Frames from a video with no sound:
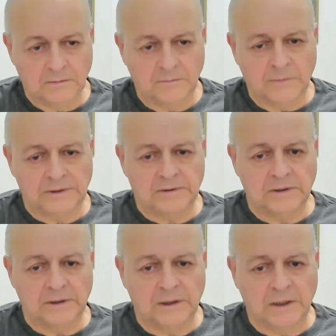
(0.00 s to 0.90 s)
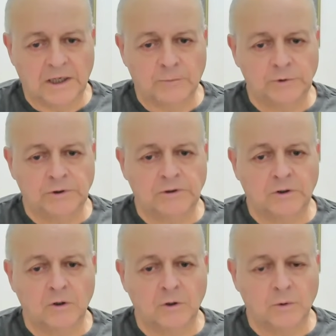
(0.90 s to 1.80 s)
but uh, I
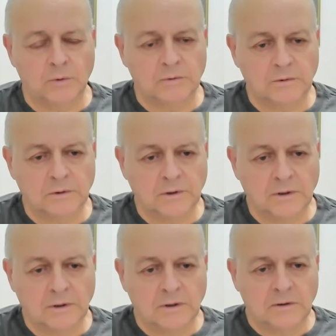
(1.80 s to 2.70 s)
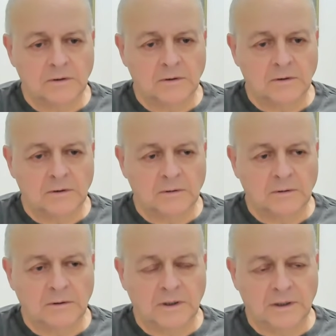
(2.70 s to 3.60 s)
wouldn't go
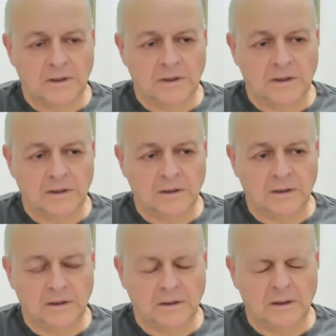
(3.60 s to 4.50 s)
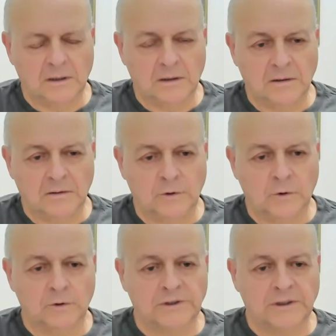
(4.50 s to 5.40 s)
uh, eh,
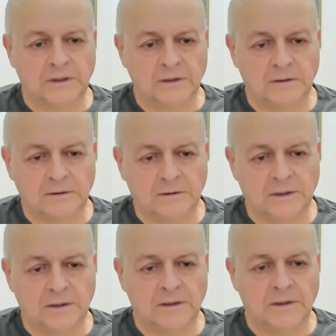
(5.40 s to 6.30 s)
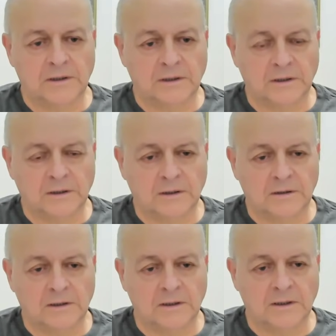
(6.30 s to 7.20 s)
northern than
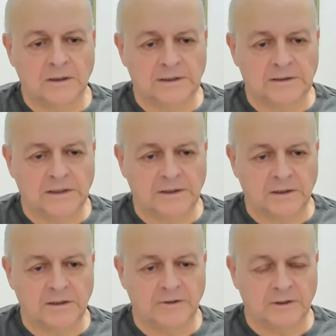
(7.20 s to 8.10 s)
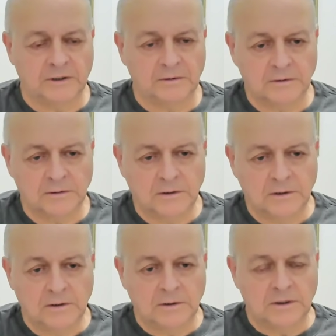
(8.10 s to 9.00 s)
the Litani River.
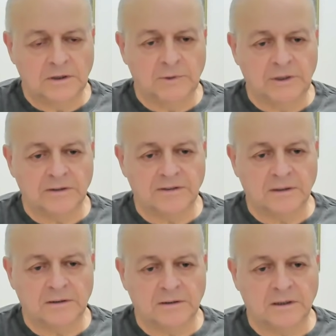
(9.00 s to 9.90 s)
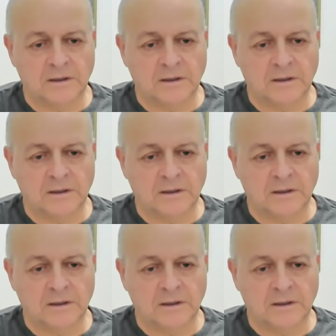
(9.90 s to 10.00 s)
It means that